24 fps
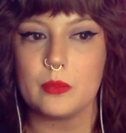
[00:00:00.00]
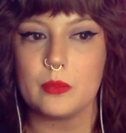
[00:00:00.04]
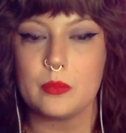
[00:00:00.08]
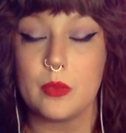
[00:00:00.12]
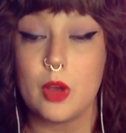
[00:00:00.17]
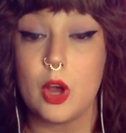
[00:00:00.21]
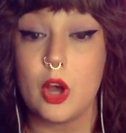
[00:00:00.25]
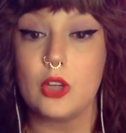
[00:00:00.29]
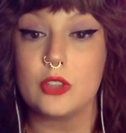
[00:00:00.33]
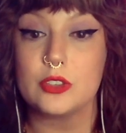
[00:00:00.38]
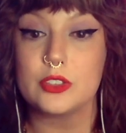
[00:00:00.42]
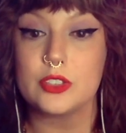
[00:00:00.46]

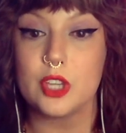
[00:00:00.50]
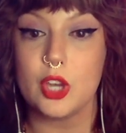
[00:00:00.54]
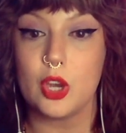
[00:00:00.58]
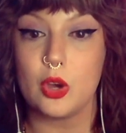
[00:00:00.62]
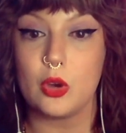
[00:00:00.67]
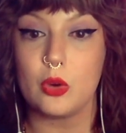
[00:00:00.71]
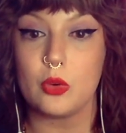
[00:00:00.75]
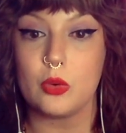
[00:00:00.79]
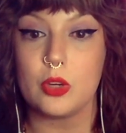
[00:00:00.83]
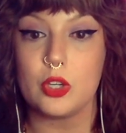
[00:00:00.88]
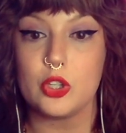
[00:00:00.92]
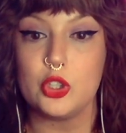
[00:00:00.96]

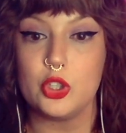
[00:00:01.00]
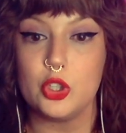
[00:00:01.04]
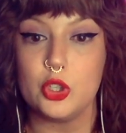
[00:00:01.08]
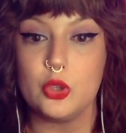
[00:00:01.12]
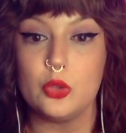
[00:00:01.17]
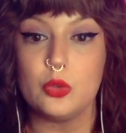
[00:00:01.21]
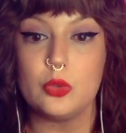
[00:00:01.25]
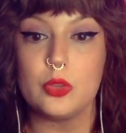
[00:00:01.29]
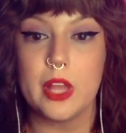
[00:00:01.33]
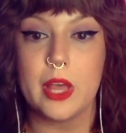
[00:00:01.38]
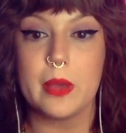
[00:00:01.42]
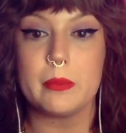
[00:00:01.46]
Also,
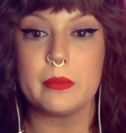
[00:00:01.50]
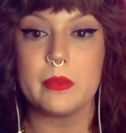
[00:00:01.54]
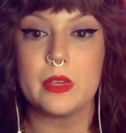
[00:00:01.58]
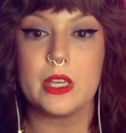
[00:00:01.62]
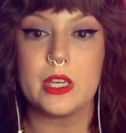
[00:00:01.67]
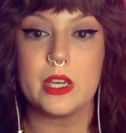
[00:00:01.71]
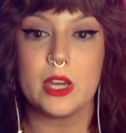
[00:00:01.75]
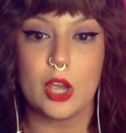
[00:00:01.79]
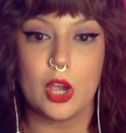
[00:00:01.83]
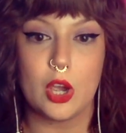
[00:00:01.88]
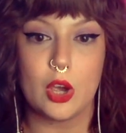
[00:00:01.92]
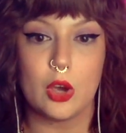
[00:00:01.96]
you let me
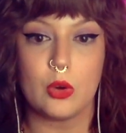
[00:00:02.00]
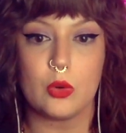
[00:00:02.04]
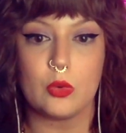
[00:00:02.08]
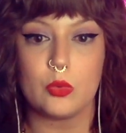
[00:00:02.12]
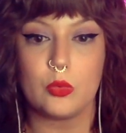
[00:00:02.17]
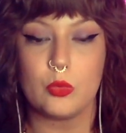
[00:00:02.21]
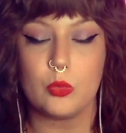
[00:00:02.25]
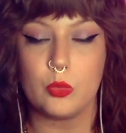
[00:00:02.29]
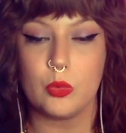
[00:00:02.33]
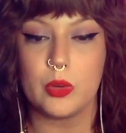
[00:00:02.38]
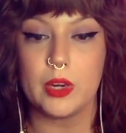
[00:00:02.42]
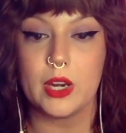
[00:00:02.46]

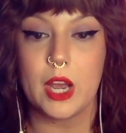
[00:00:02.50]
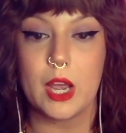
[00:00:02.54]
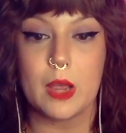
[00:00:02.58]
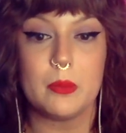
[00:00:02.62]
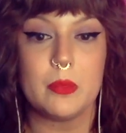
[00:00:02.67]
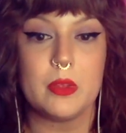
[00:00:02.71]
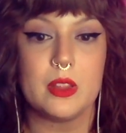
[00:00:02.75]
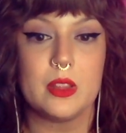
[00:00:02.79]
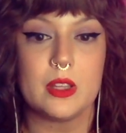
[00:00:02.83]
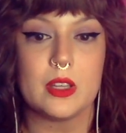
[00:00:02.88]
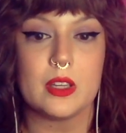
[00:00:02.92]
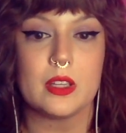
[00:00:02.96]
know when
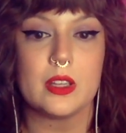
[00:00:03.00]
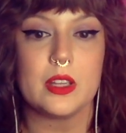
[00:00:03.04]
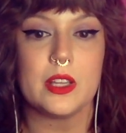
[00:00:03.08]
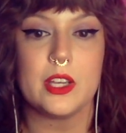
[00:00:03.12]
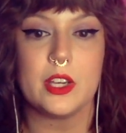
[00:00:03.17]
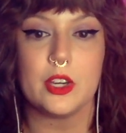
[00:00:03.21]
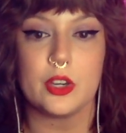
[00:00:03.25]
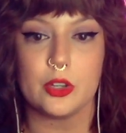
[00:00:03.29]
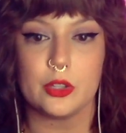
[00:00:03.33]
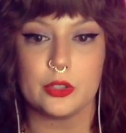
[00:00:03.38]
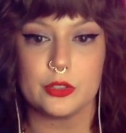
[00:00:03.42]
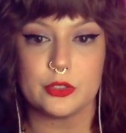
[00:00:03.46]
I'm in the
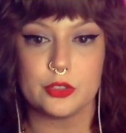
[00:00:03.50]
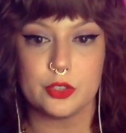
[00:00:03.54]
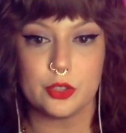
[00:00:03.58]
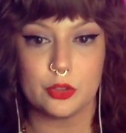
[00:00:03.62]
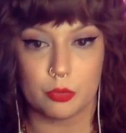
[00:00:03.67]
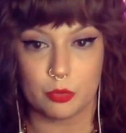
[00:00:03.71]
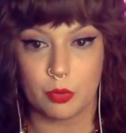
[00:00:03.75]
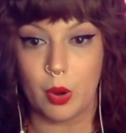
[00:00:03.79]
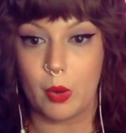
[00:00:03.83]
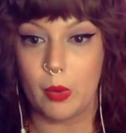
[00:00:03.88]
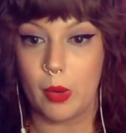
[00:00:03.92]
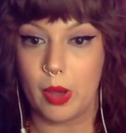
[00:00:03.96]
clear to
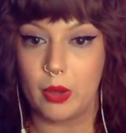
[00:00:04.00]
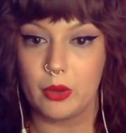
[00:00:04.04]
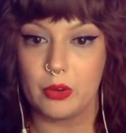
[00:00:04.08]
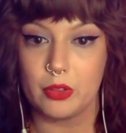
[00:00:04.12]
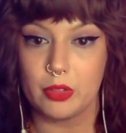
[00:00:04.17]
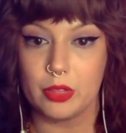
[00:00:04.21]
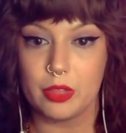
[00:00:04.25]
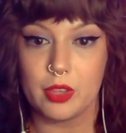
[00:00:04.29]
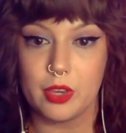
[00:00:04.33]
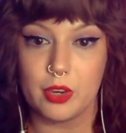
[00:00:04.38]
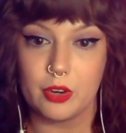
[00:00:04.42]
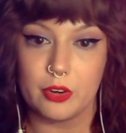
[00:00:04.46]
throw out a
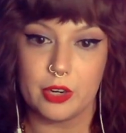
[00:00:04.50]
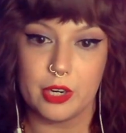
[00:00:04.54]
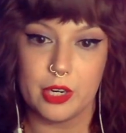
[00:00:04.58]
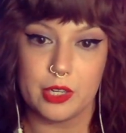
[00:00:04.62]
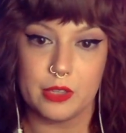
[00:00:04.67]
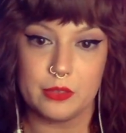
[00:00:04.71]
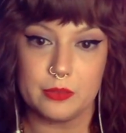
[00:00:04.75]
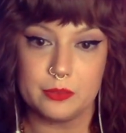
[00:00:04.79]
theory.